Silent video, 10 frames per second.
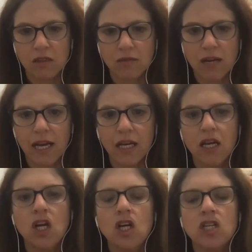right?
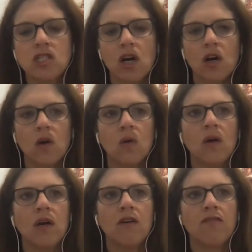So,
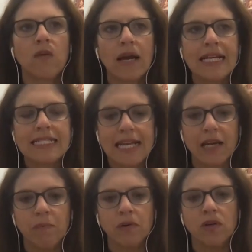for
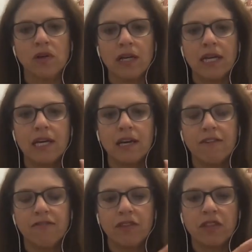example,
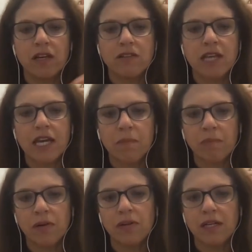if there's a
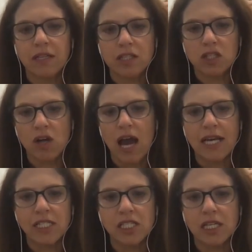component of the
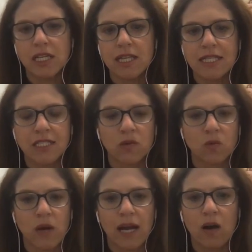strategy that's
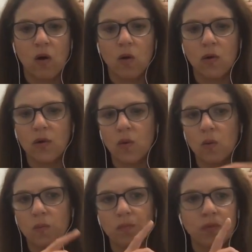around
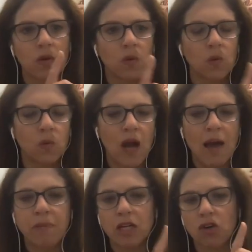
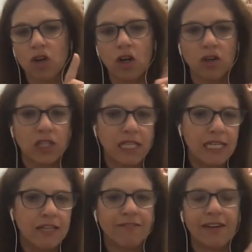rapid growth,
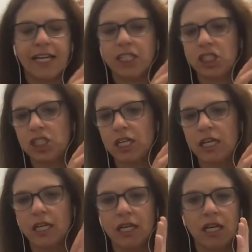
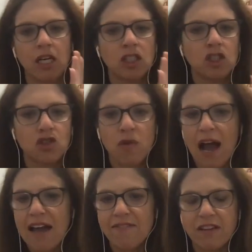innovation,
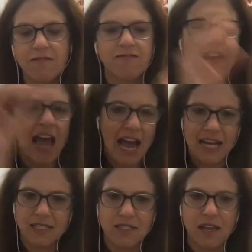driving
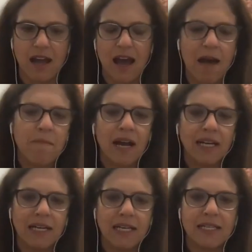fast, I
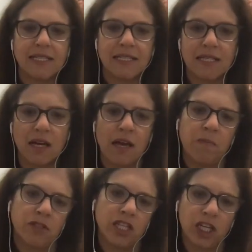might need a
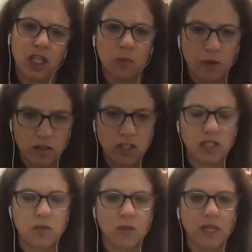particular person
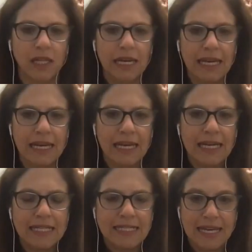to really
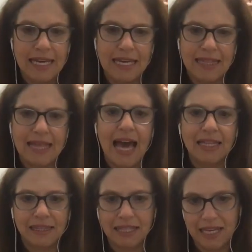take
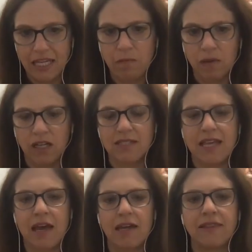that lead, because
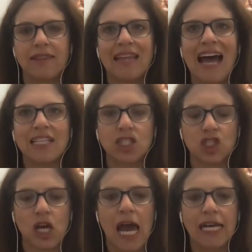that
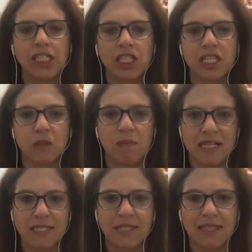strategy is
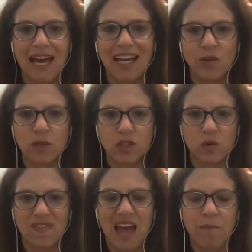best aligned with
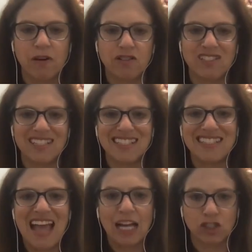sort of that person's
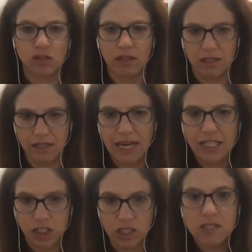natural
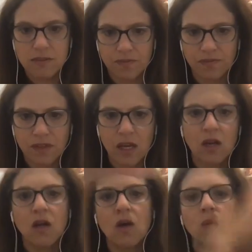inclinations.
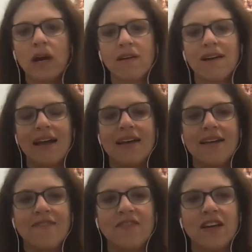
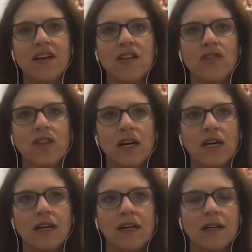Whereas
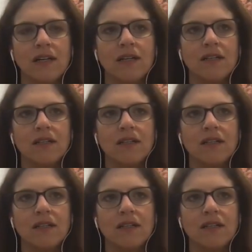the